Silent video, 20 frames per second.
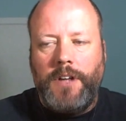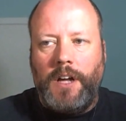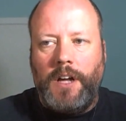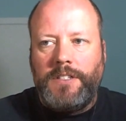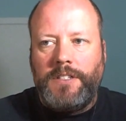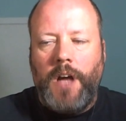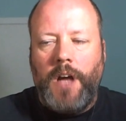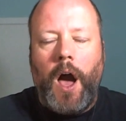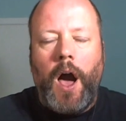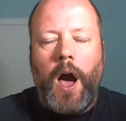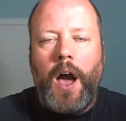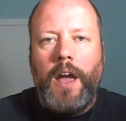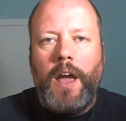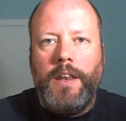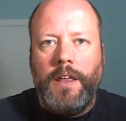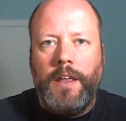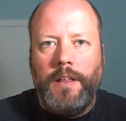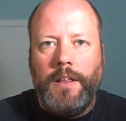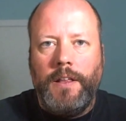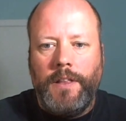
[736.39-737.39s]
a
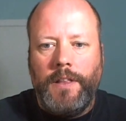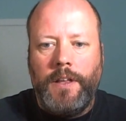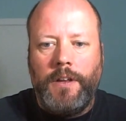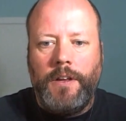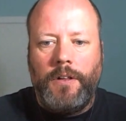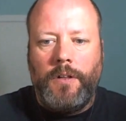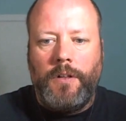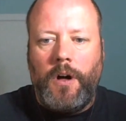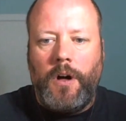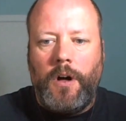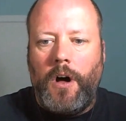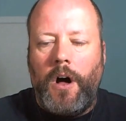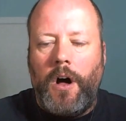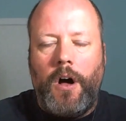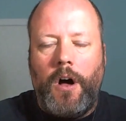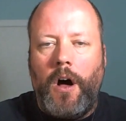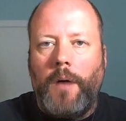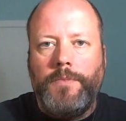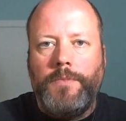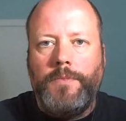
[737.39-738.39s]
tiny little
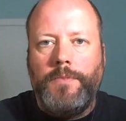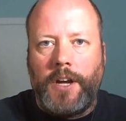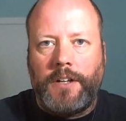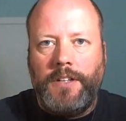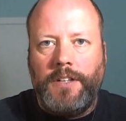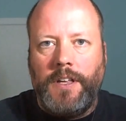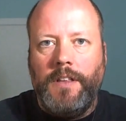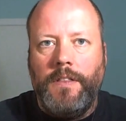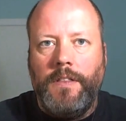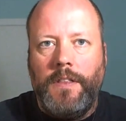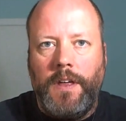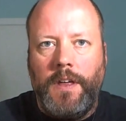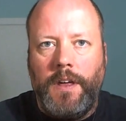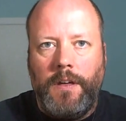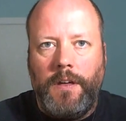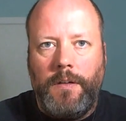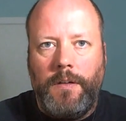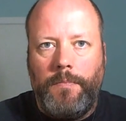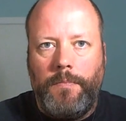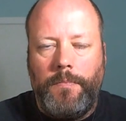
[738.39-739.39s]
object in
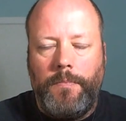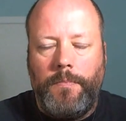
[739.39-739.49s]
the